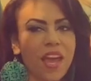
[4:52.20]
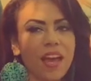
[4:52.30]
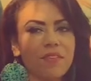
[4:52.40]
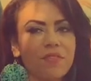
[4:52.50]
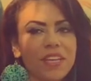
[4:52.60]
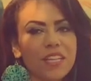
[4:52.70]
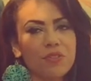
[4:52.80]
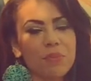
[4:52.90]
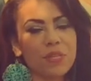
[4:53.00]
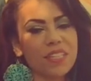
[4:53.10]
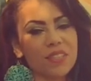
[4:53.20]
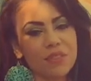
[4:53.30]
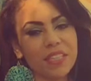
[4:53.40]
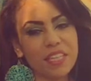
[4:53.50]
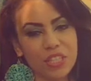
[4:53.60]
Venus represents
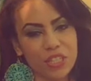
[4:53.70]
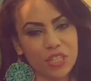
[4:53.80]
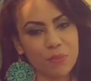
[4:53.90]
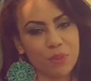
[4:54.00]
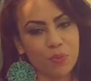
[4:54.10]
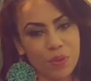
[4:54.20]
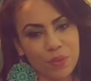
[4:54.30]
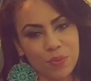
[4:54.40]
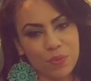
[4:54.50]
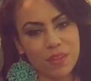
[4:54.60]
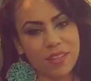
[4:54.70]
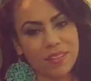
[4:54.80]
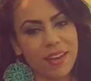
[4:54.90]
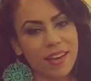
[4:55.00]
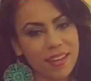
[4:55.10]
relationships one-on-one,
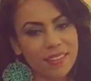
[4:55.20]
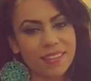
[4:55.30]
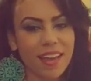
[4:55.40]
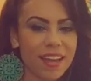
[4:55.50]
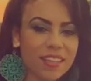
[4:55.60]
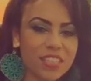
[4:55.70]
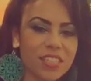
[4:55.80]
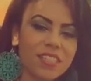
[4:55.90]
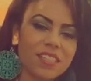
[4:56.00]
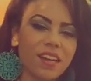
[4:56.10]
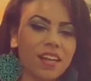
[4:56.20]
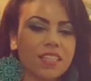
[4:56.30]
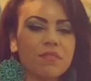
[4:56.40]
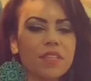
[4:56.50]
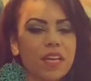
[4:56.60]
and yeah, she is the
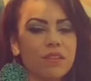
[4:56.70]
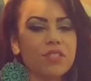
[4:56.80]
goddess of love.